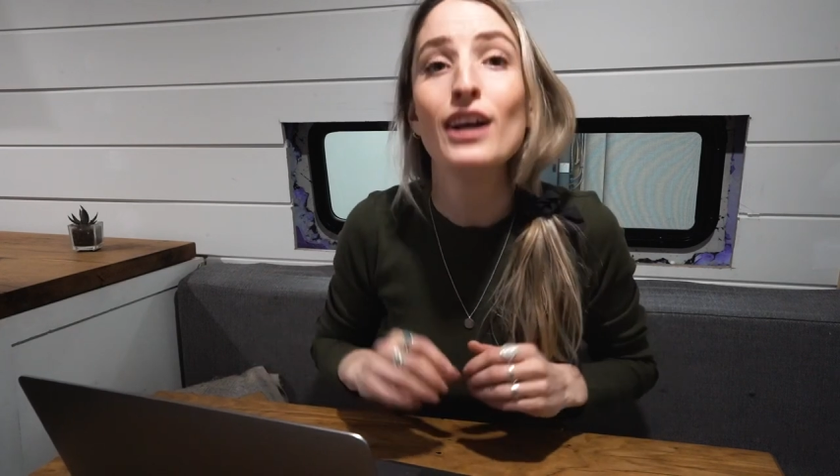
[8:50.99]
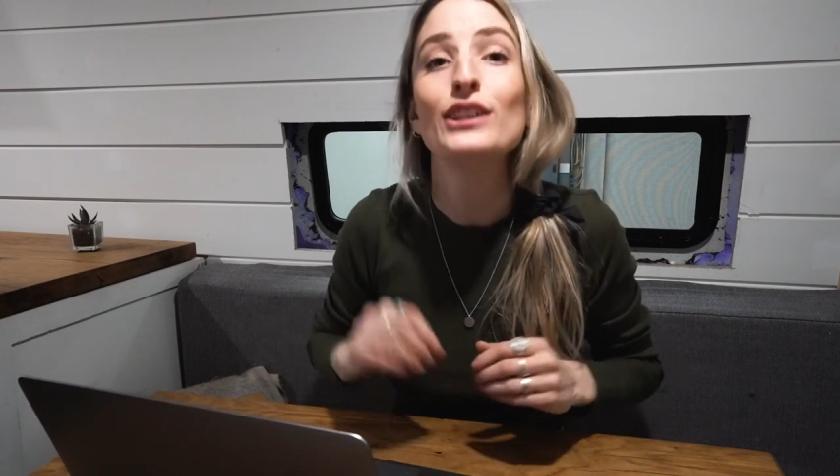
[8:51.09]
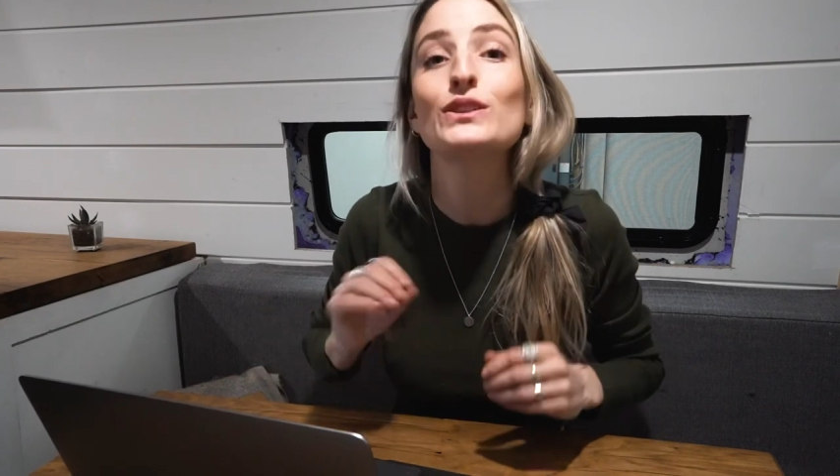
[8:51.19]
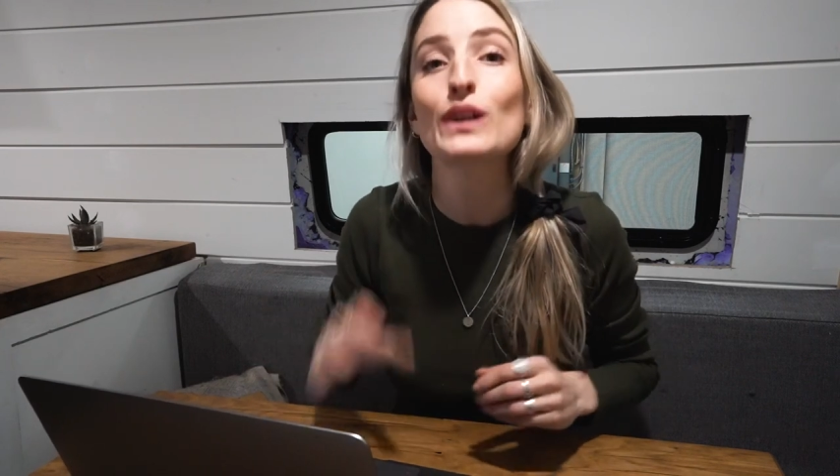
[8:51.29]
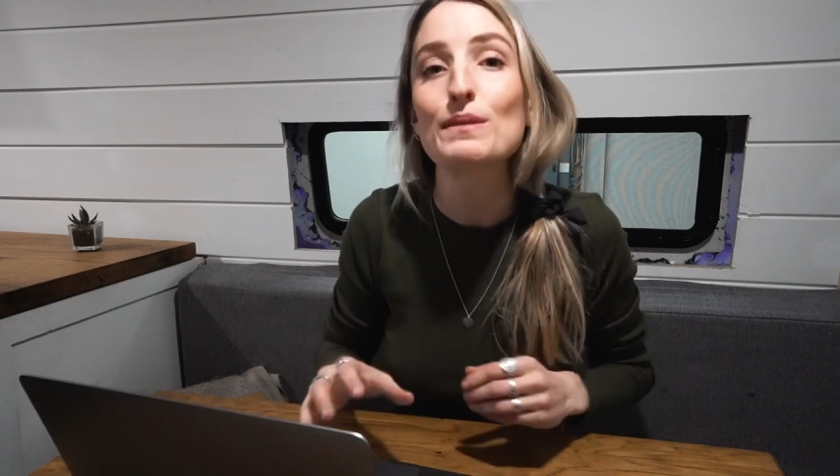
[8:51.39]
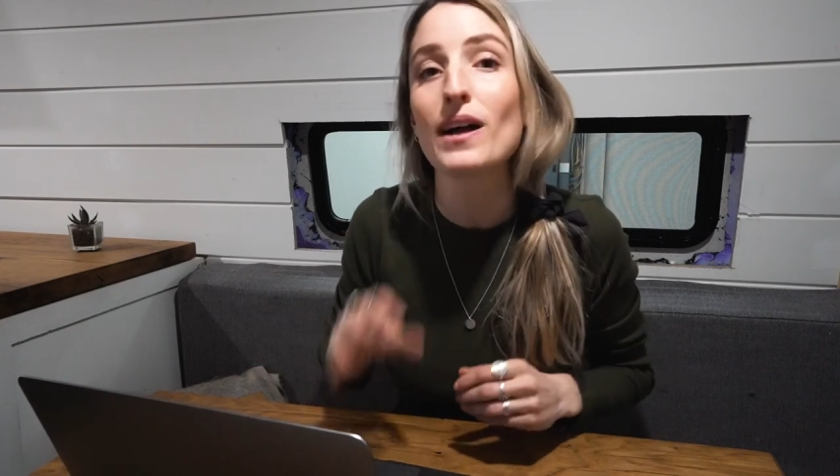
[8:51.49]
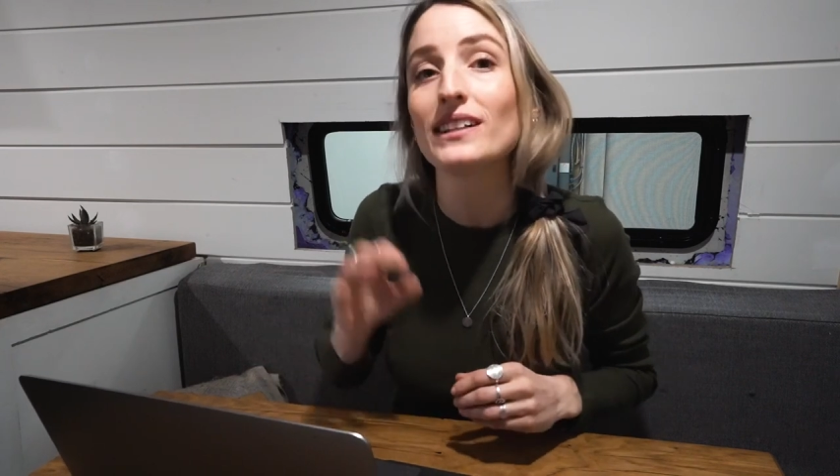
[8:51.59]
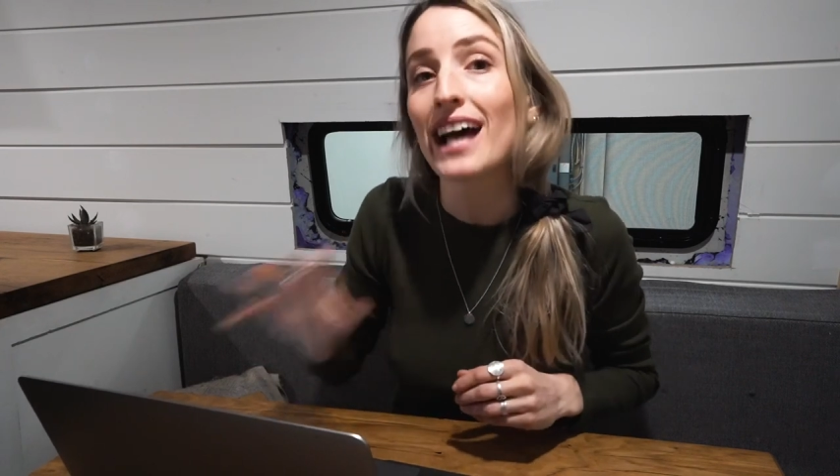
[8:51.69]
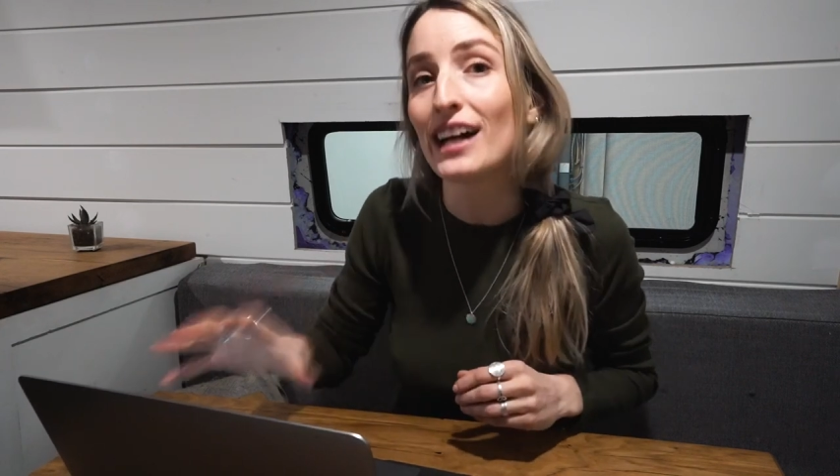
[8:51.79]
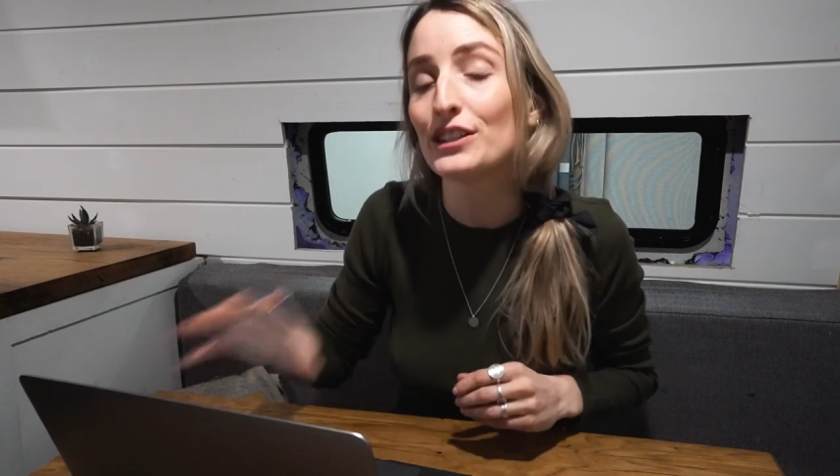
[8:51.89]

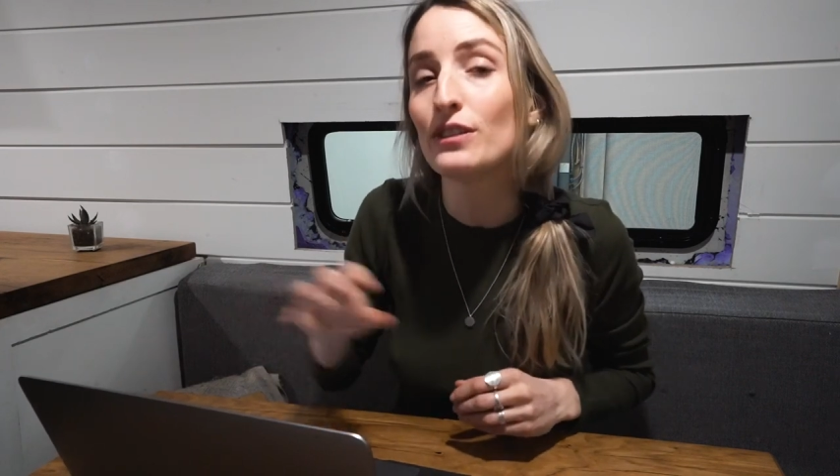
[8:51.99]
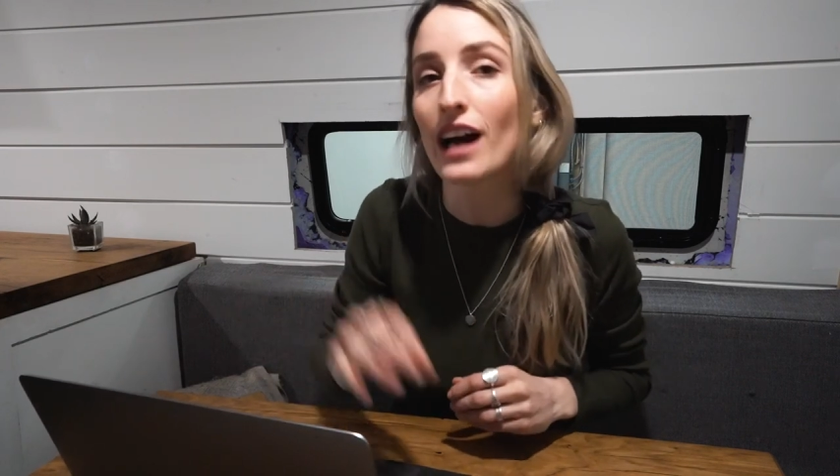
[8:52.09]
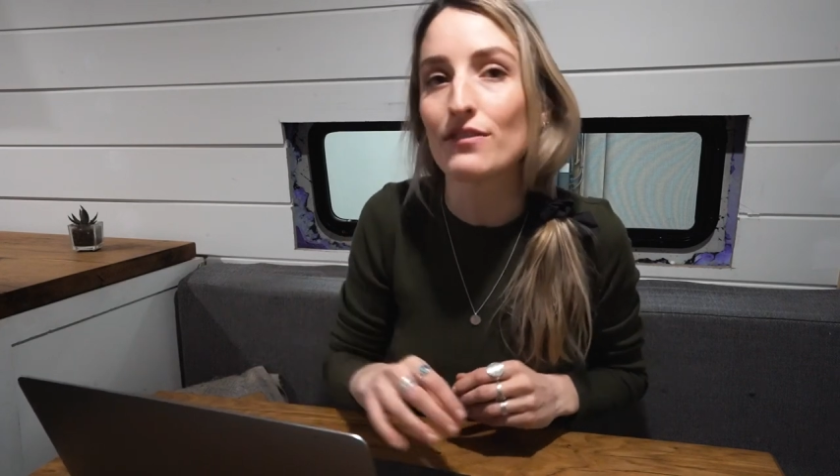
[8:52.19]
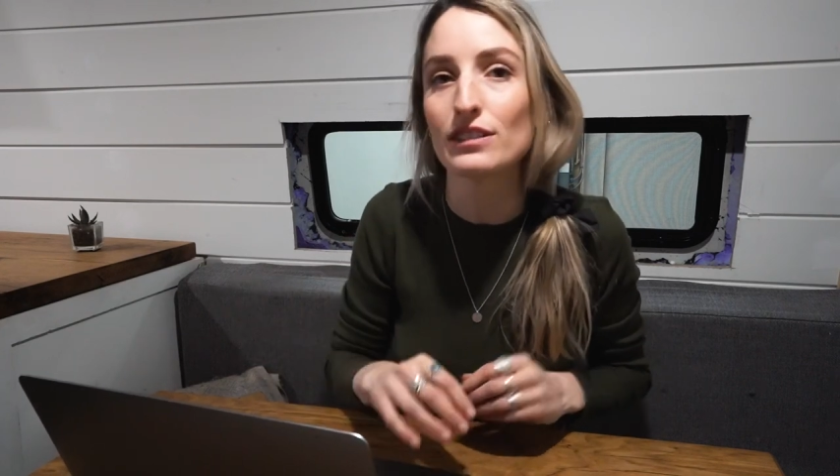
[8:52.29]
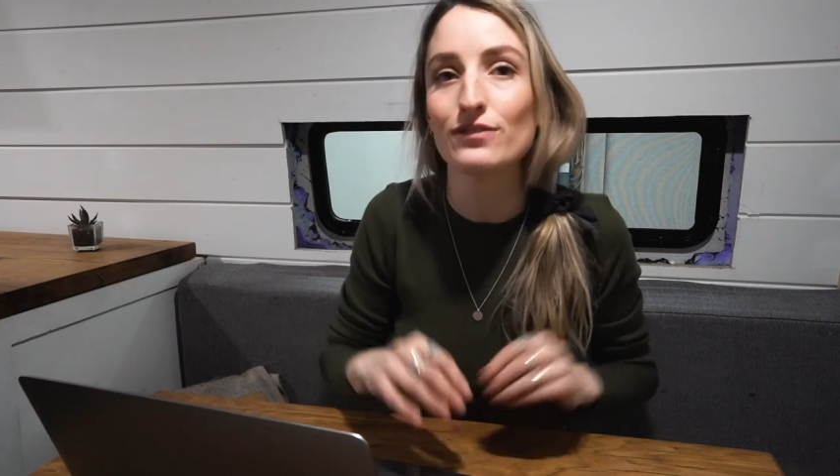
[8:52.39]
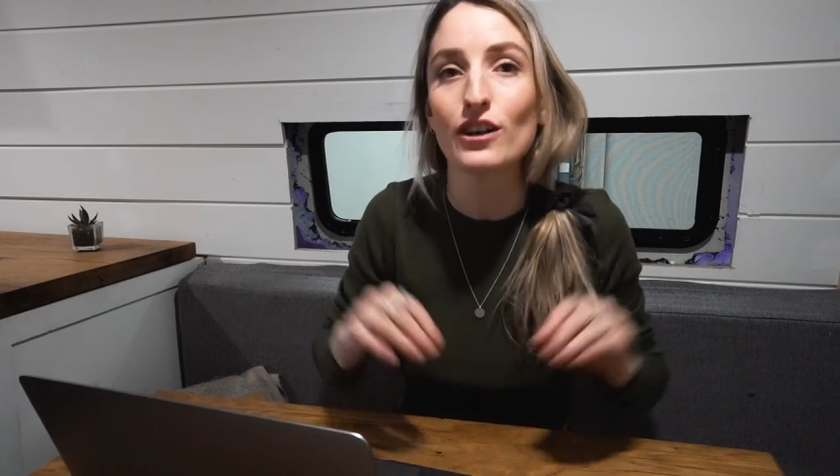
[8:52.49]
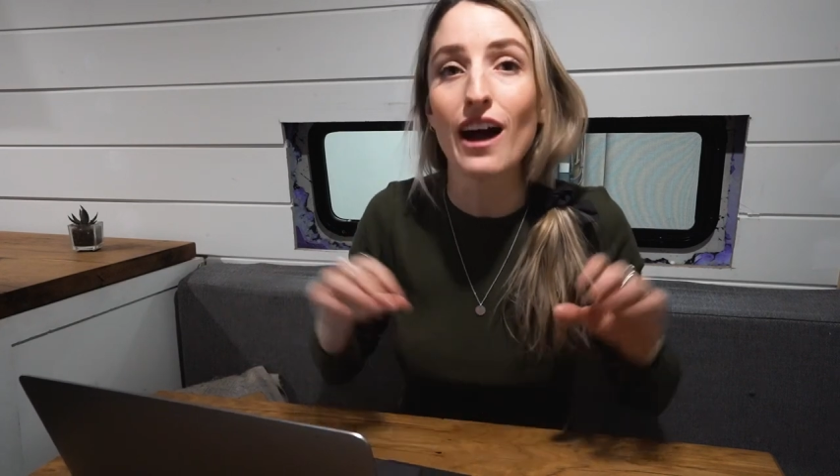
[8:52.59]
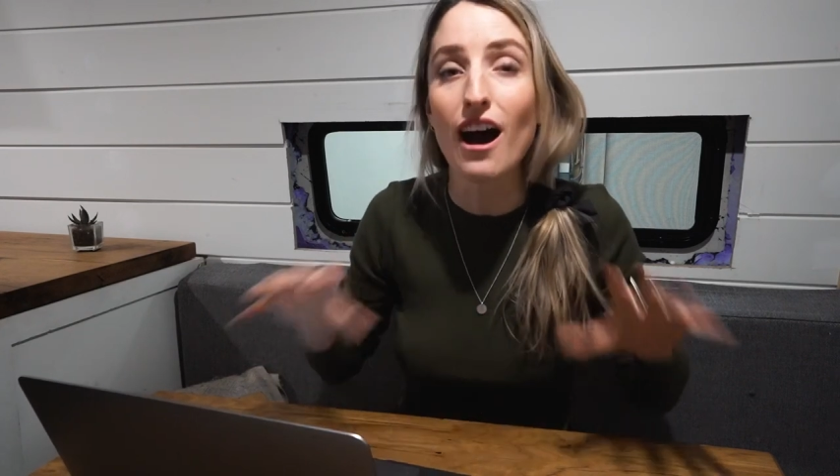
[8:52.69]
Storyblocks has you covered for